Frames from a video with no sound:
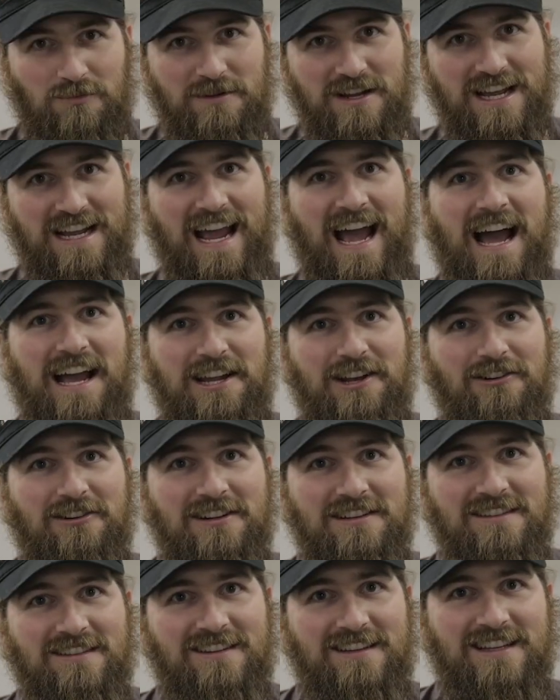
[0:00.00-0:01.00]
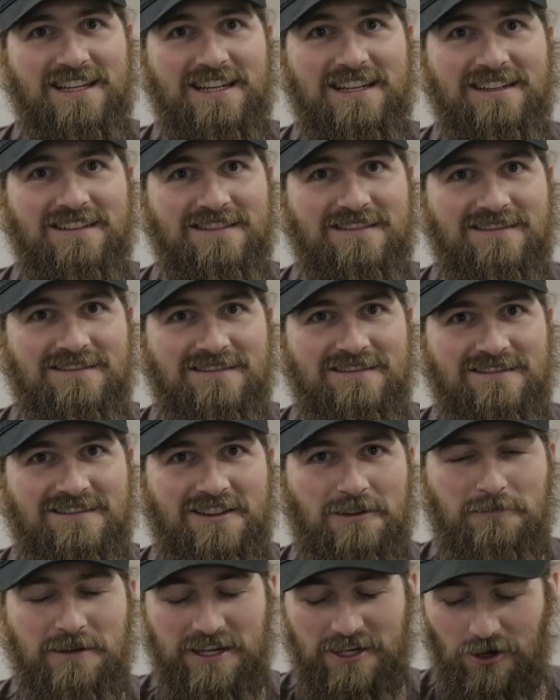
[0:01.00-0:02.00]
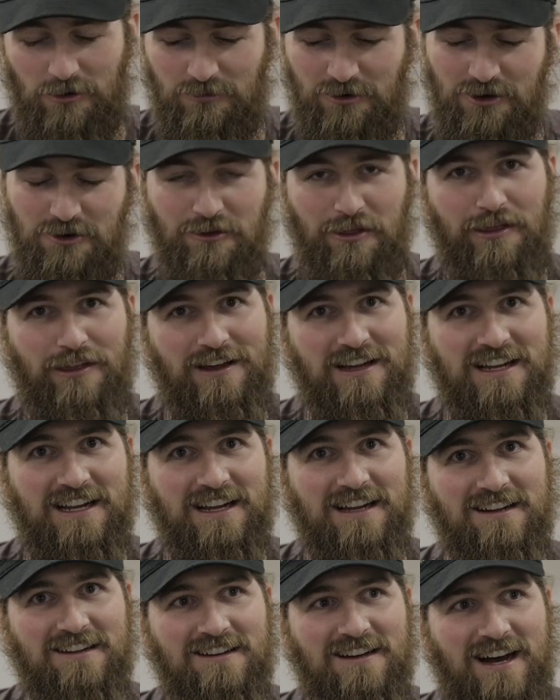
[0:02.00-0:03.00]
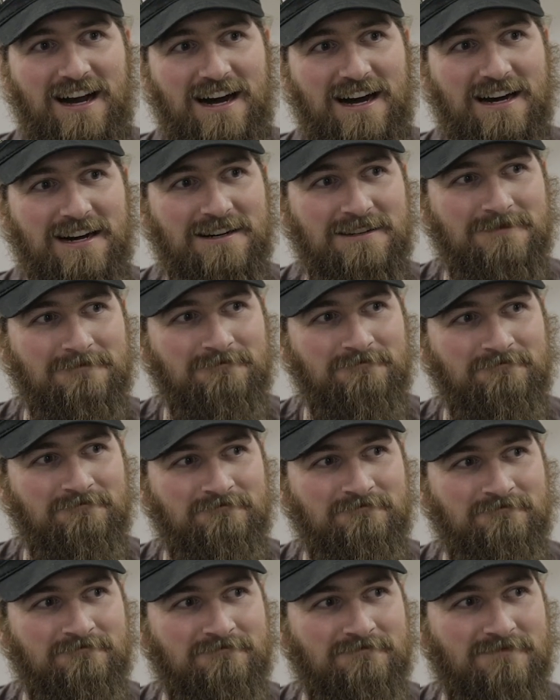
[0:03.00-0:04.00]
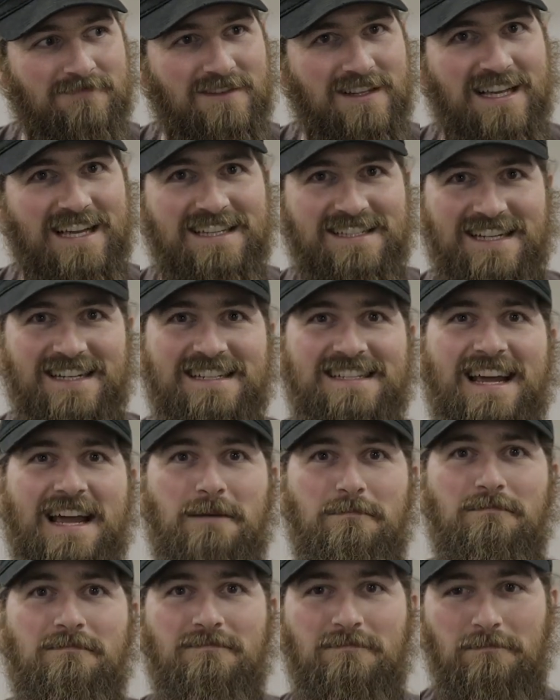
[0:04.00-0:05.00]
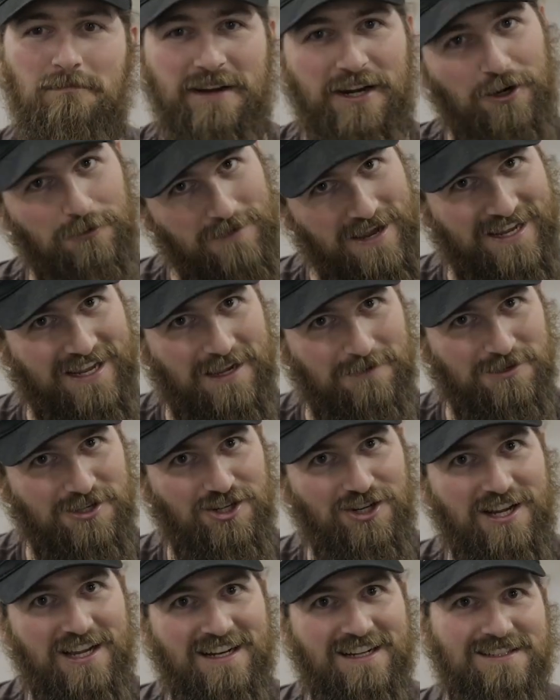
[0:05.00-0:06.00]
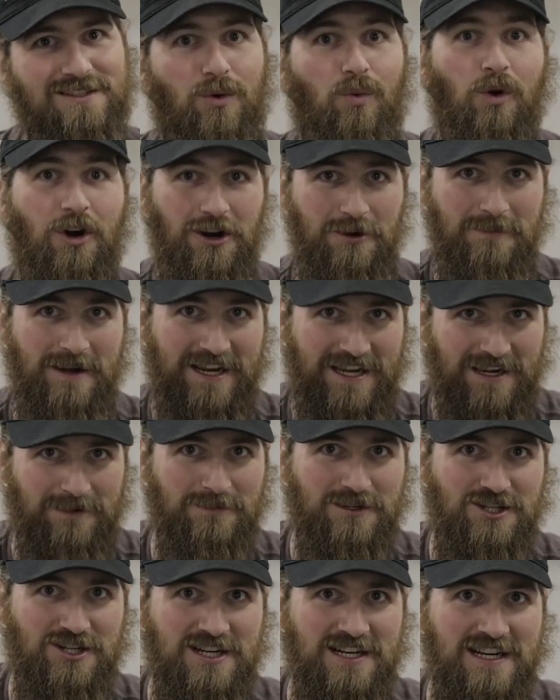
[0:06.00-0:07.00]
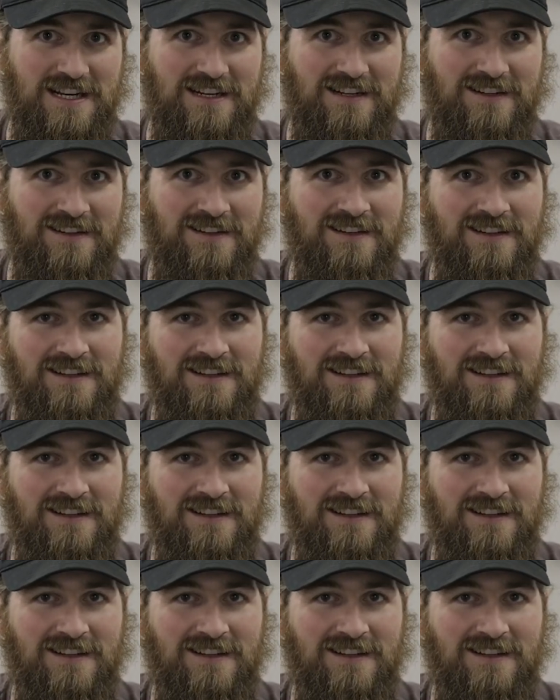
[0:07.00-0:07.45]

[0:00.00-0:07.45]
being accurate, the, the PicoBrew thing uh, isn't a beer making machine, it's a wort making machine.